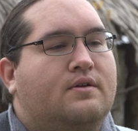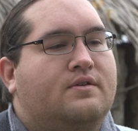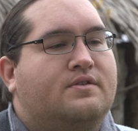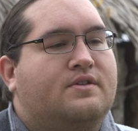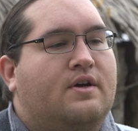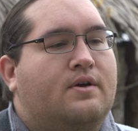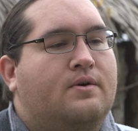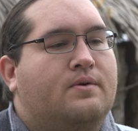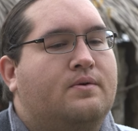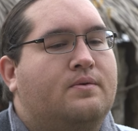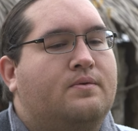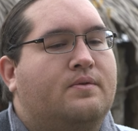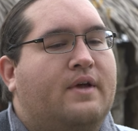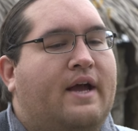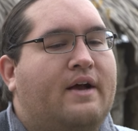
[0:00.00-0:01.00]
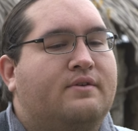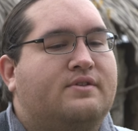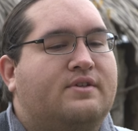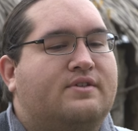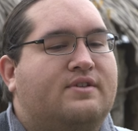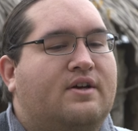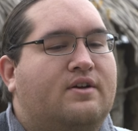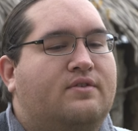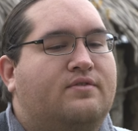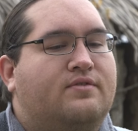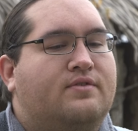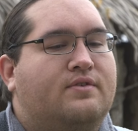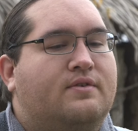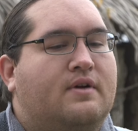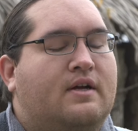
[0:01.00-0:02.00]
So the house itself,
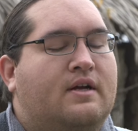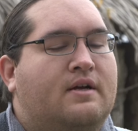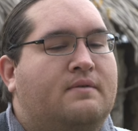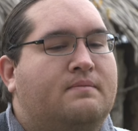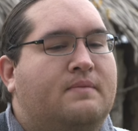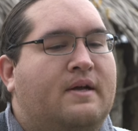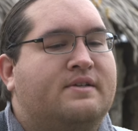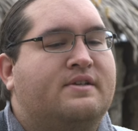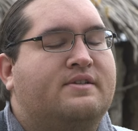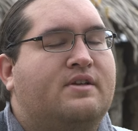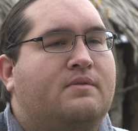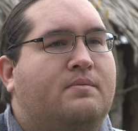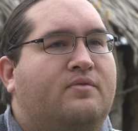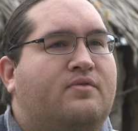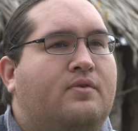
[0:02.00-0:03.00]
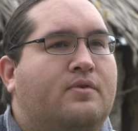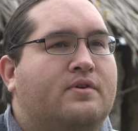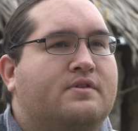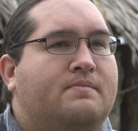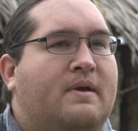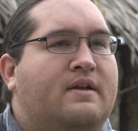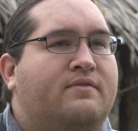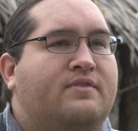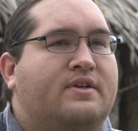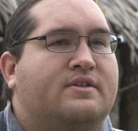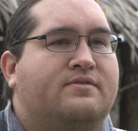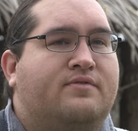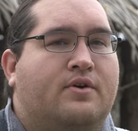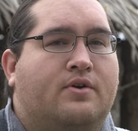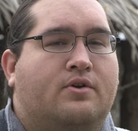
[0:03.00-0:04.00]
um, as I said before, is made of these
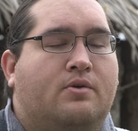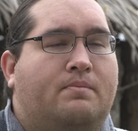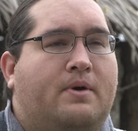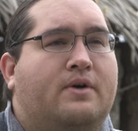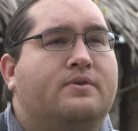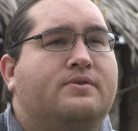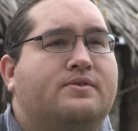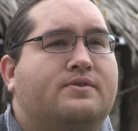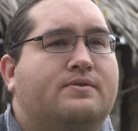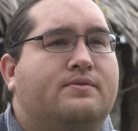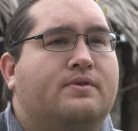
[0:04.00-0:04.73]
vertical posts,